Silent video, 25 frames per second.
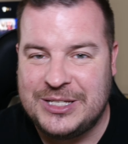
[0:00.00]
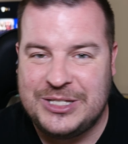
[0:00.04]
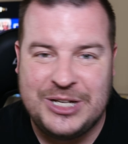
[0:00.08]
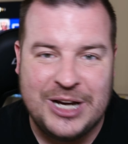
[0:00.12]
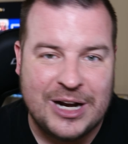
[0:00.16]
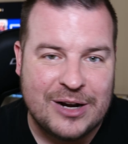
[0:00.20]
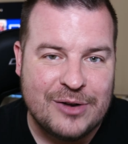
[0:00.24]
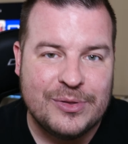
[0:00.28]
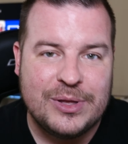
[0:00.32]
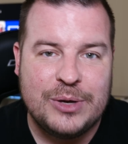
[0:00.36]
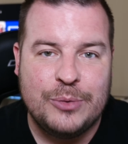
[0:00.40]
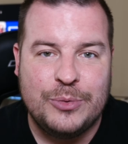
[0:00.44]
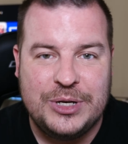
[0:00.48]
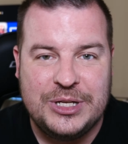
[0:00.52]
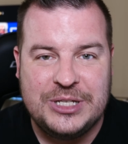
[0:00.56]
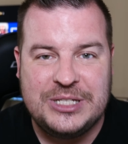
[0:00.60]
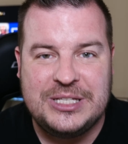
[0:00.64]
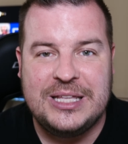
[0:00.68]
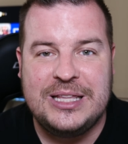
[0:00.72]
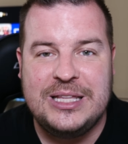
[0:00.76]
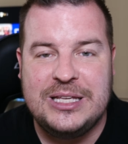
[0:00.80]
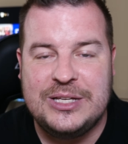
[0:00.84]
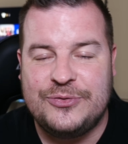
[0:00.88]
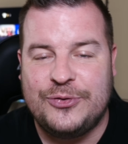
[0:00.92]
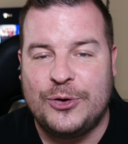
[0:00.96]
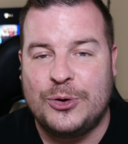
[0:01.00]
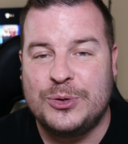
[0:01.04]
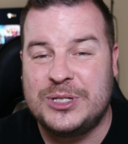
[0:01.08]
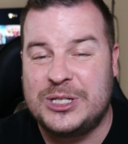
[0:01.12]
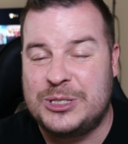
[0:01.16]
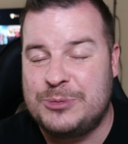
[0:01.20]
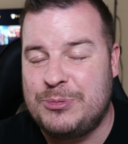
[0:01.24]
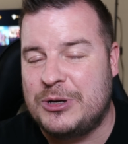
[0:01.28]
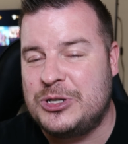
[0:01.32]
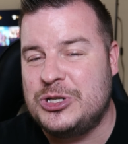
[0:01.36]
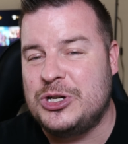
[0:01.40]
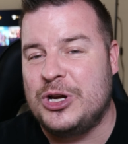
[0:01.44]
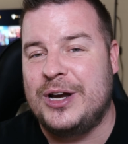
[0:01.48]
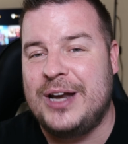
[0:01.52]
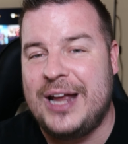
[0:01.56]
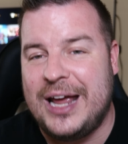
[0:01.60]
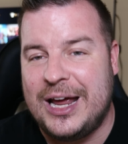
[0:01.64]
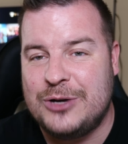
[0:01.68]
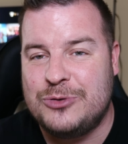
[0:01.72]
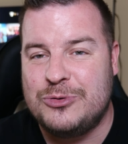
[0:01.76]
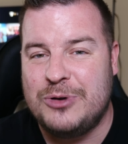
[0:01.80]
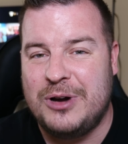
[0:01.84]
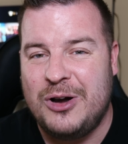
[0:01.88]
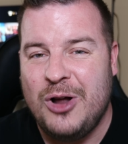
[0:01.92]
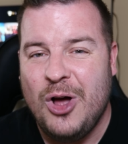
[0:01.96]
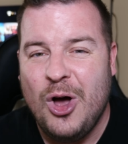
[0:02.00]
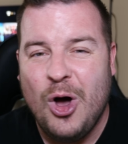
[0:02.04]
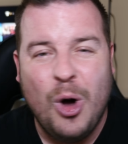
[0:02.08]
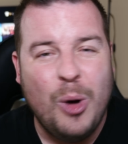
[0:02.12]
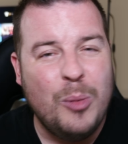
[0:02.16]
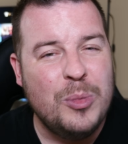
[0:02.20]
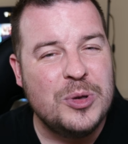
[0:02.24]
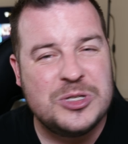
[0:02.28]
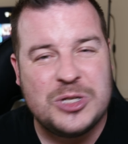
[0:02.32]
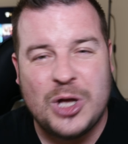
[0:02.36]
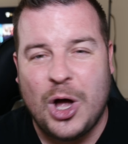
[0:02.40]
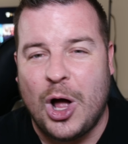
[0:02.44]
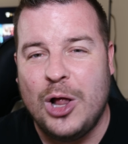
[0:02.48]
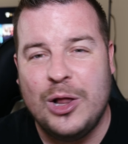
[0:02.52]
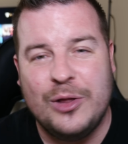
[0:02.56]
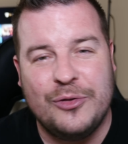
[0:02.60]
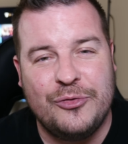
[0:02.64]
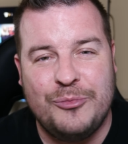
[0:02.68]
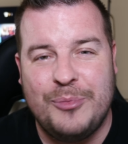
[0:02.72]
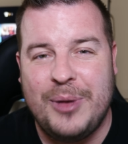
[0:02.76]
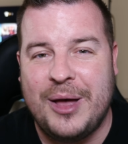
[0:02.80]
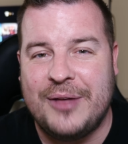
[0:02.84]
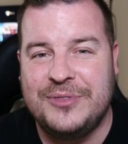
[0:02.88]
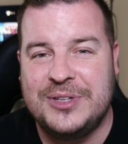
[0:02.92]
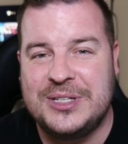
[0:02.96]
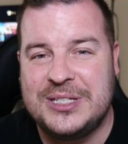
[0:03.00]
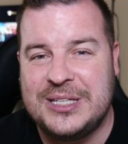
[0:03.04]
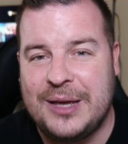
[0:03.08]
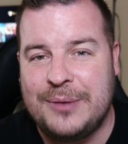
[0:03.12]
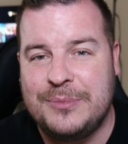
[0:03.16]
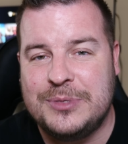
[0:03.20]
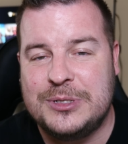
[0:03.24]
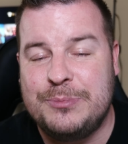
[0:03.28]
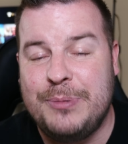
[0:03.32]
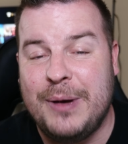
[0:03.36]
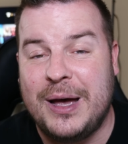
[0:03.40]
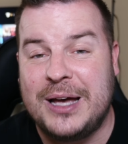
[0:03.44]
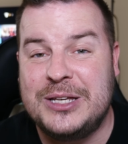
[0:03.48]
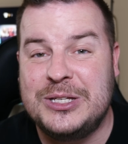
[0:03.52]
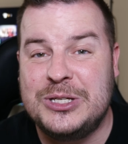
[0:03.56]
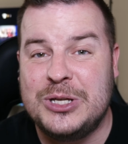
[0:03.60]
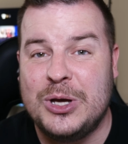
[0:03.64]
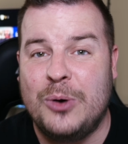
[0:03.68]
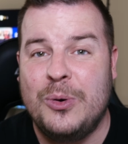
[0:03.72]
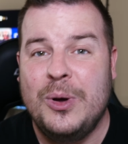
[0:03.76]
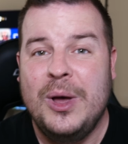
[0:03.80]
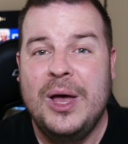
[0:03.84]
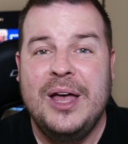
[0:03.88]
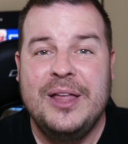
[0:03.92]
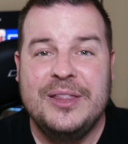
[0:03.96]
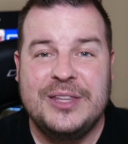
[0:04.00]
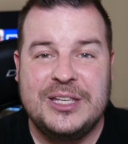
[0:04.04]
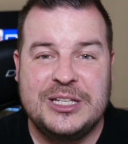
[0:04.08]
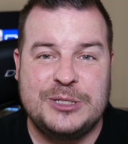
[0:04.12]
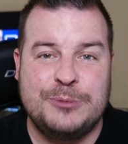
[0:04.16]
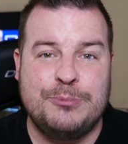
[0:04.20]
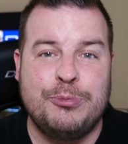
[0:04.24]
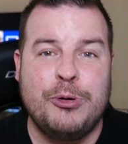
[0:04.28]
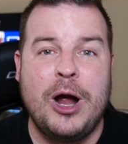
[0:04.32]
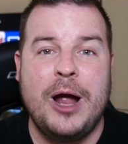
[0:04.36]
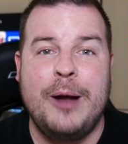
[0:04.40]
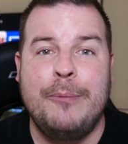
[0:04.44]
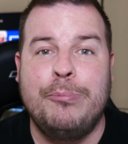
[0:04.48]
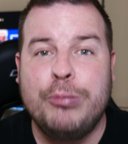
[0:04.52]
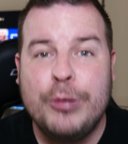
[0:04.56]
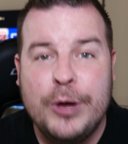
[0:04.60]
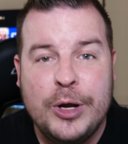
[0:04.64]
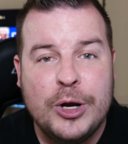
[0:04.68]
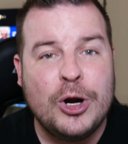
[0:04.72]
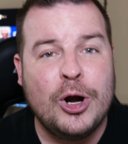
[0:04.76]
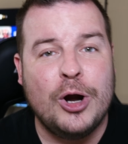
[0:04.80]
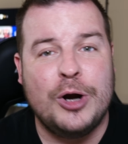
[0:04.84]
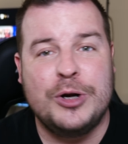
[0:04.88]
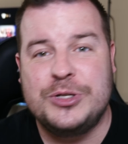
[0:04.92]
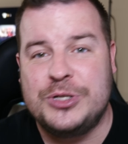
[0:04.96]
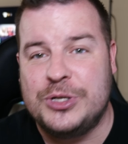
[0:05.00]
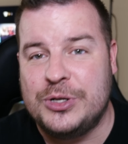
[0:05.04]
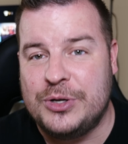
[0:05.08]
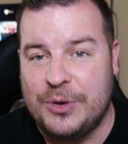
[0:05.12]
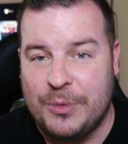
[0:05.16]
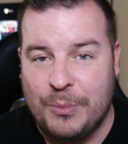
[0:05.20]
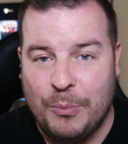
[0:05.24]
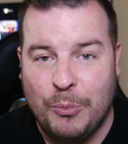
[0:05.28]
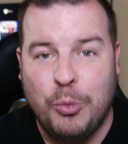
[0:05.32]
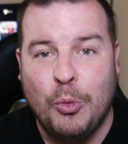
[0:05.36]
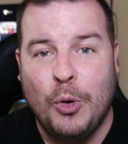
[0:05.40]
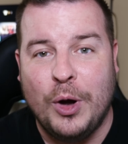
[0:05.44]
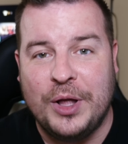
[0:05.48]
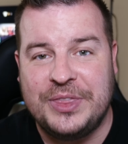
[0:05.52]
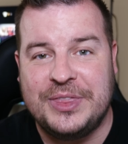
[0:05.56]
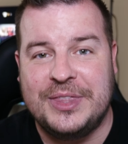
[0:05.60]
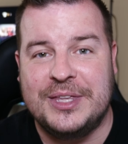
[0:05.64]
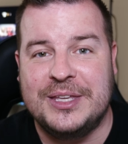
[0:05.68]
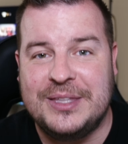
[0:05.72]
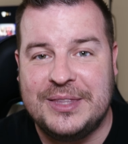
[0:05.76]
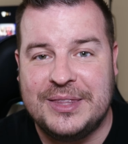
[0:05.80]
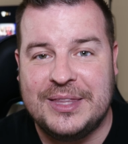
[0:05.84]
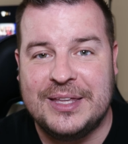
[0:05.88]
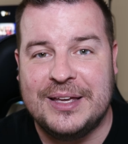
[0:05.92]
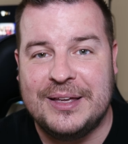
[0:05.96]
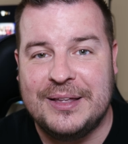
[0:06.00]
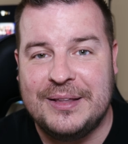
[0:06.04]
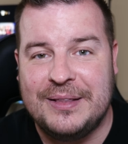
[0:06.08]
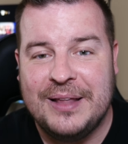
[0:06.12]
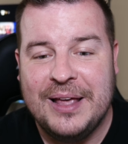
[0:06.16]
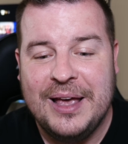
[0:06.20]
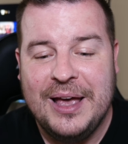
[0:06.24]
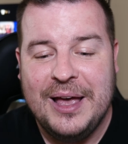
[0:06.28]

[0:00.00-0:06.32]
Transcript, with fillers: Generally, when you see these phones, especially on Android, almost all of them have the same specs. So this is probably a precursor to what the the,